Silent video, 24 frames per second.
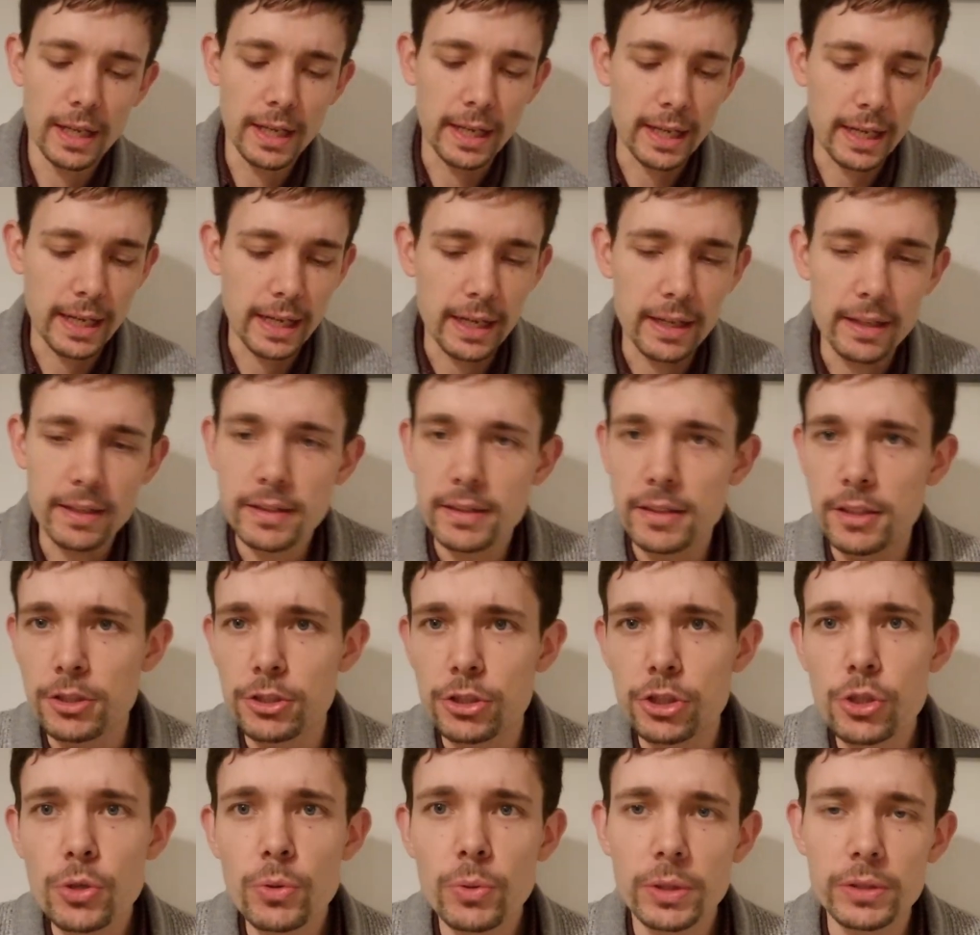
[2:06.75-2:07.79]
uh, the
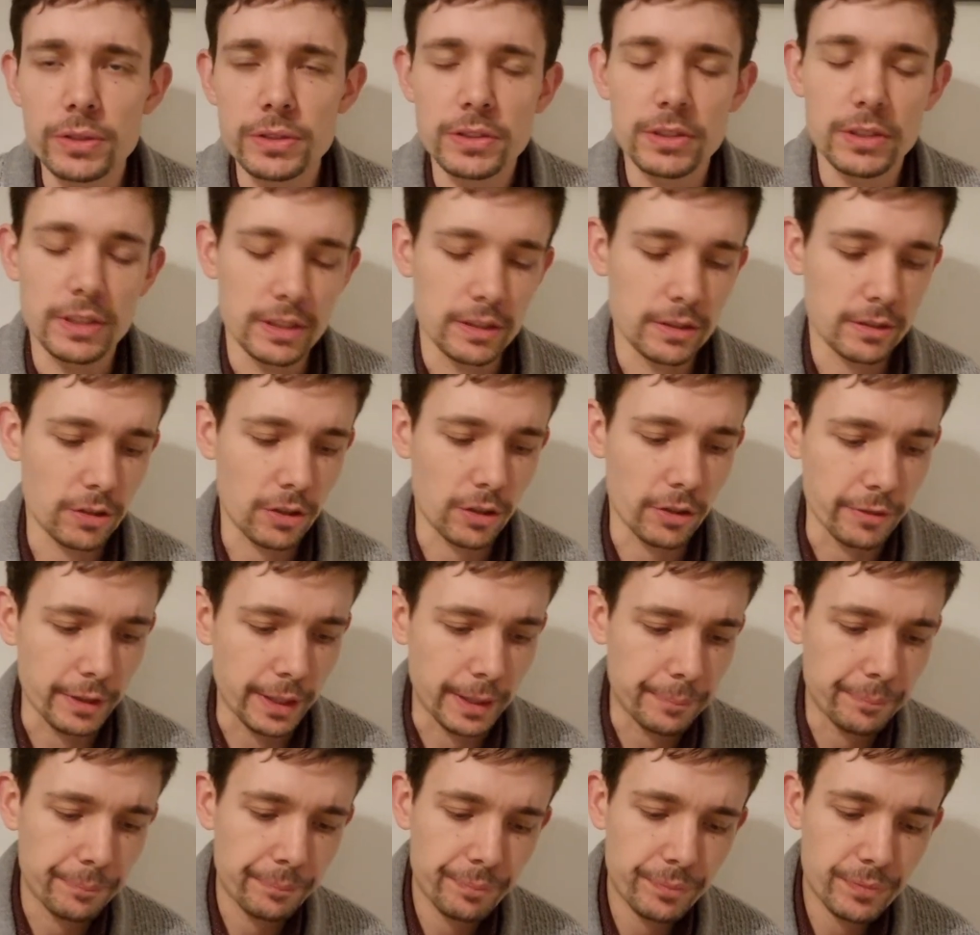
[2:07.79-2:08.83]
nuances of
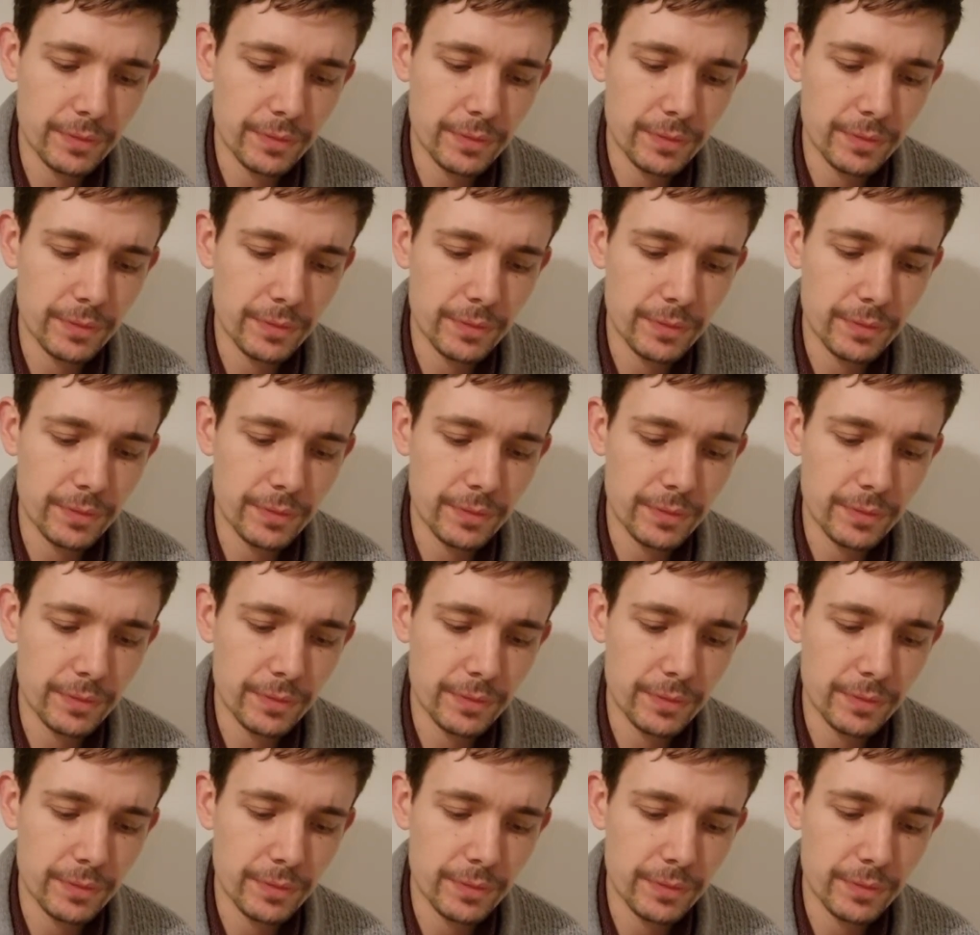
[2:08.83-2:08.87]
it.